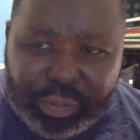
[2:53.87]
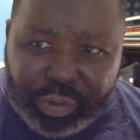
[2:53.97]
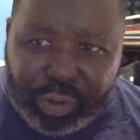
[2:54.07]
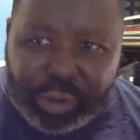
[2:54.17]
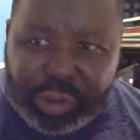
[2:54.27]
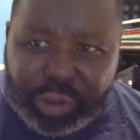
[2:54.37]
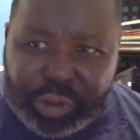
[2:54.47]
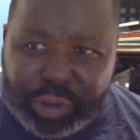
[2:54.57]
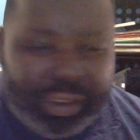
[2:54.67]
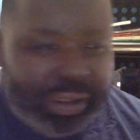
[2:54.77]

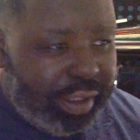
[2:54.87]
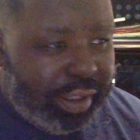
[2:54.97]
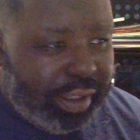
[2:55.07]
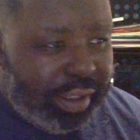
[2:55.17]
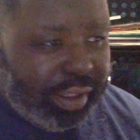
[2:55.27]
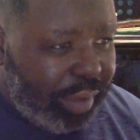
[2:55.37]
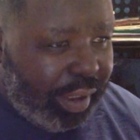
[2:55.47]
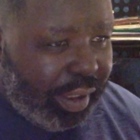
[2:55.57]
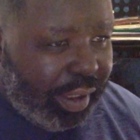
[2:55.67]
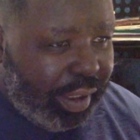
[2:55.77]
groceries.
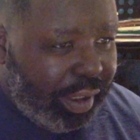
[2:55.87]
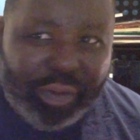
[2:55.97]
He's like a